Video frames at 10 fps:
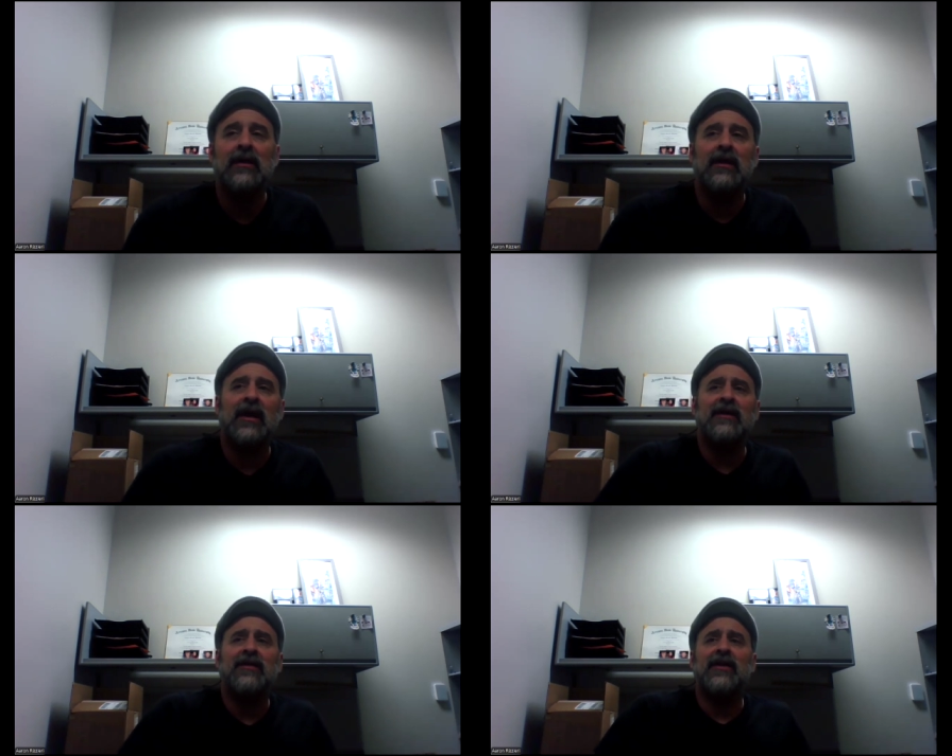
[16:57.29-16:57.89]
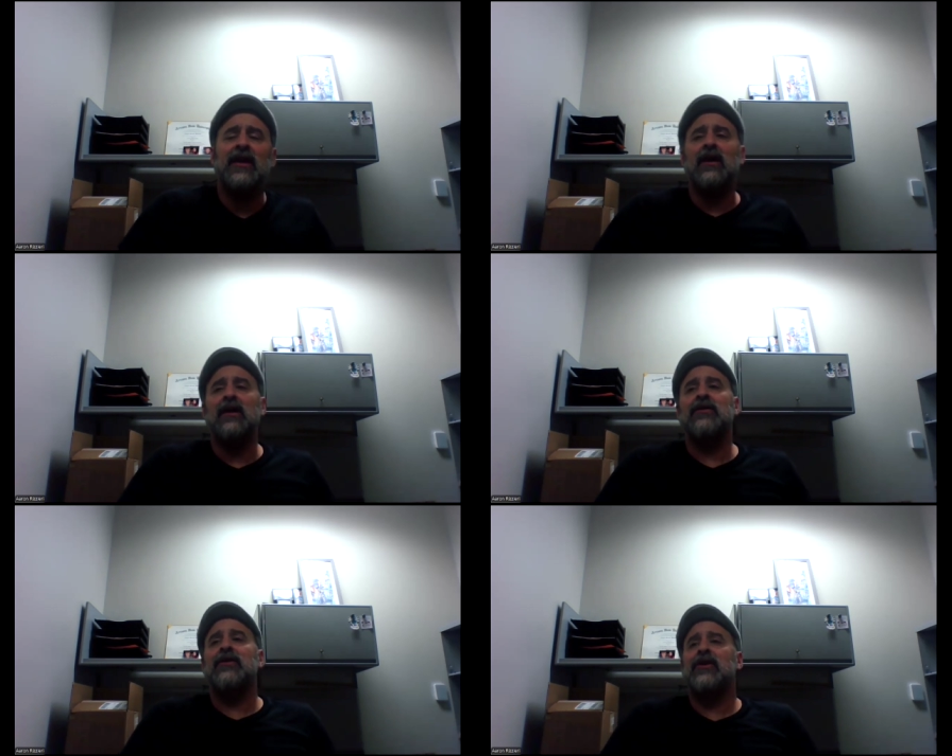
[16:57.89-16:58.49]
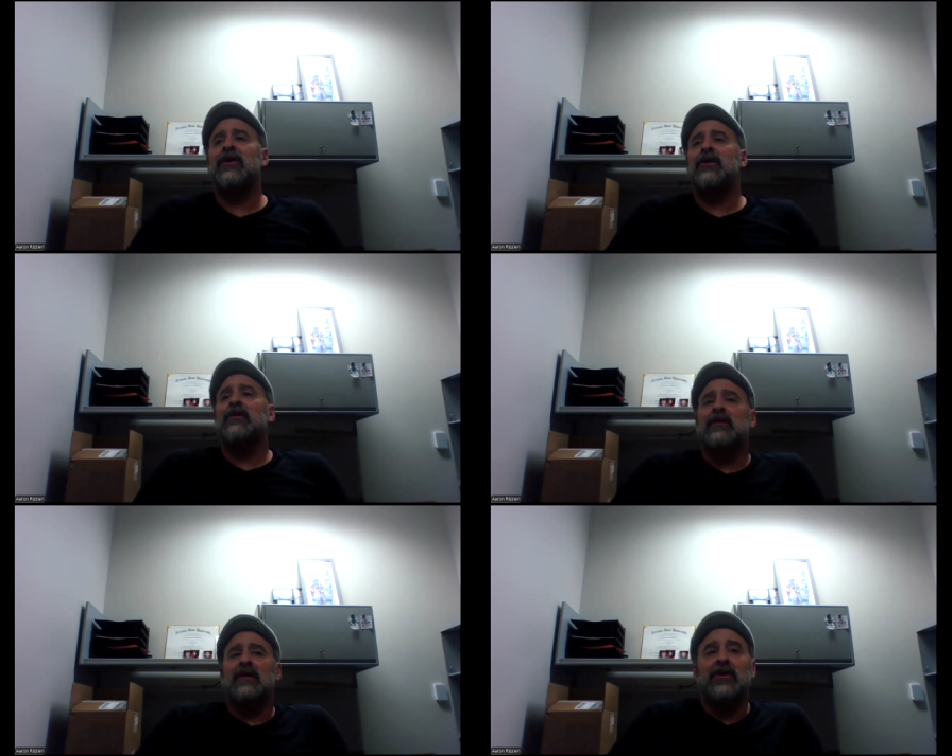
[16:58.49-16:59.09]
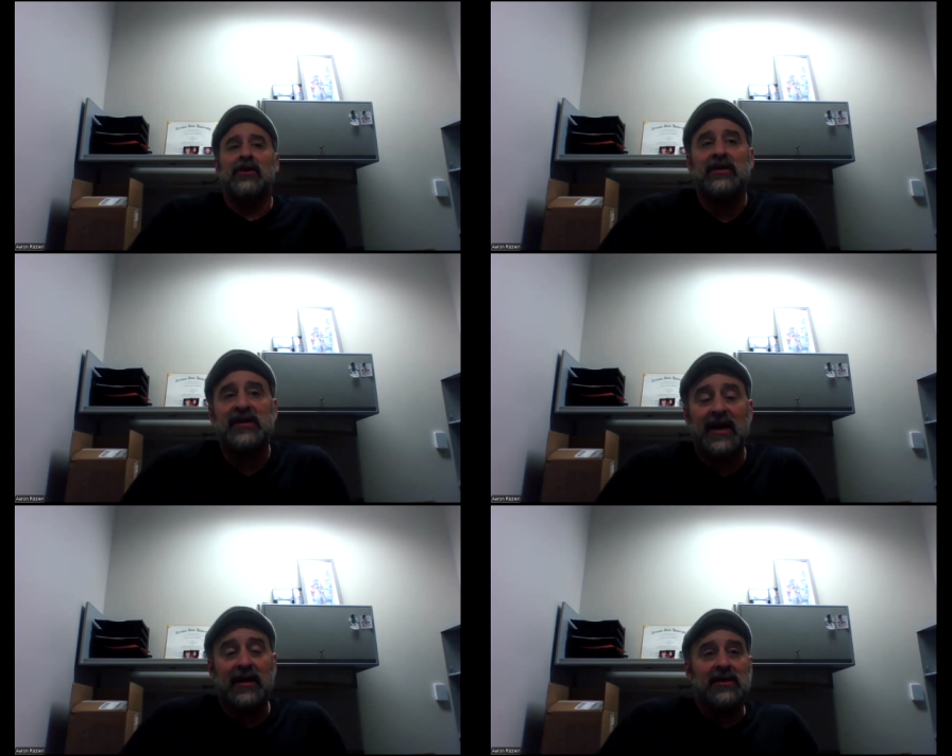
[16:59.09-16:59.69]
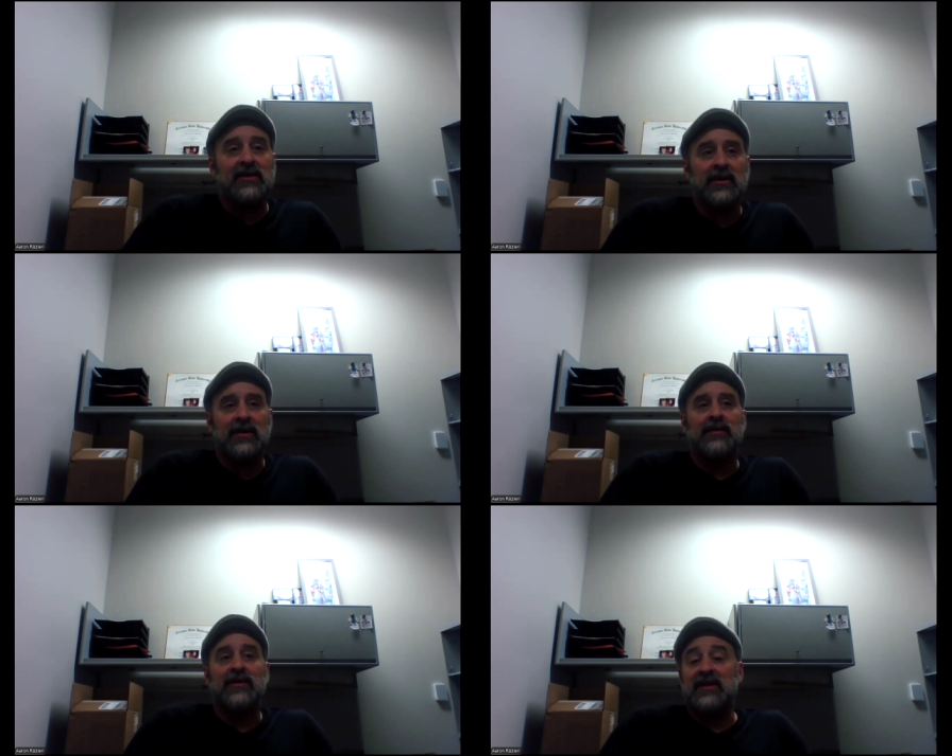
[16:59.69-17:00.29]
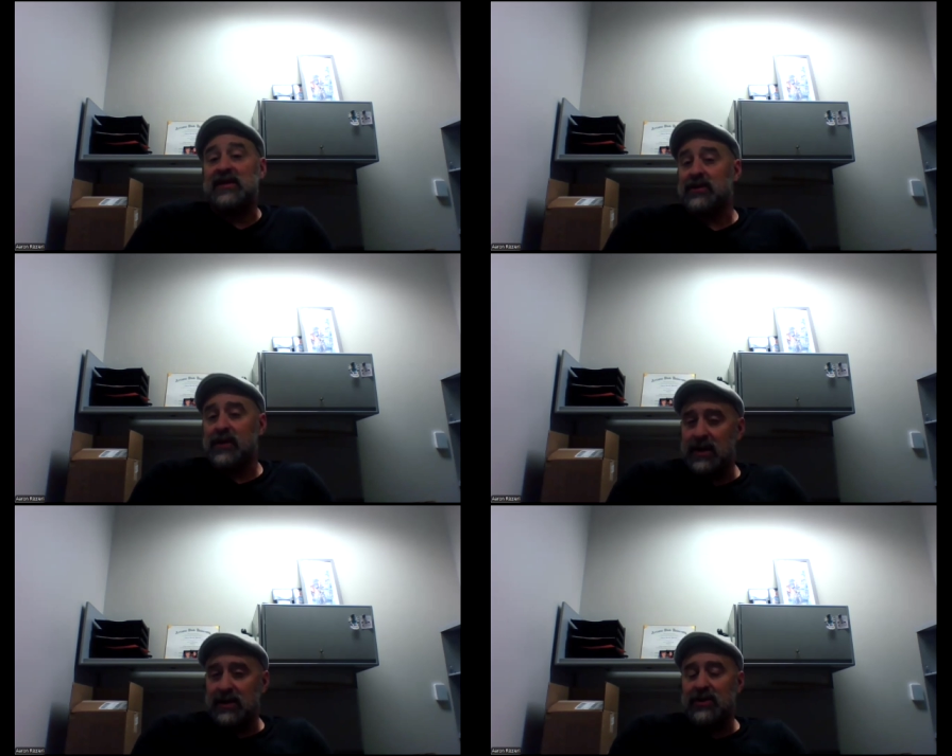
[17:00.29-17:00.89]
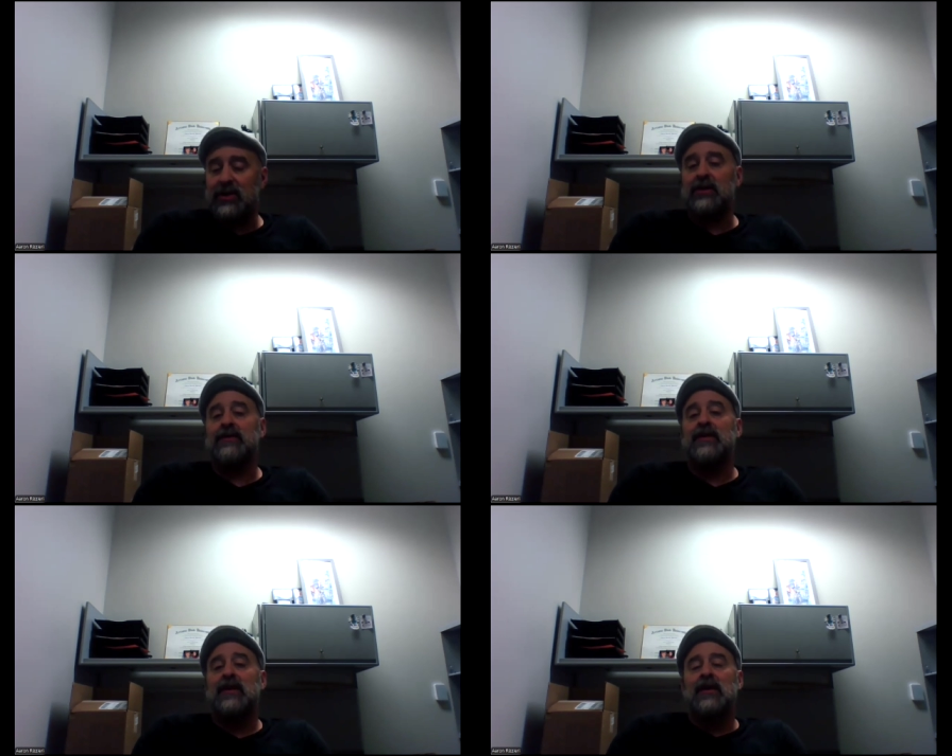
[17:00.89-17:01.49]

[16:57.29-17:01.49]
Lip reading: and in the other, you're attached to a complete stranger.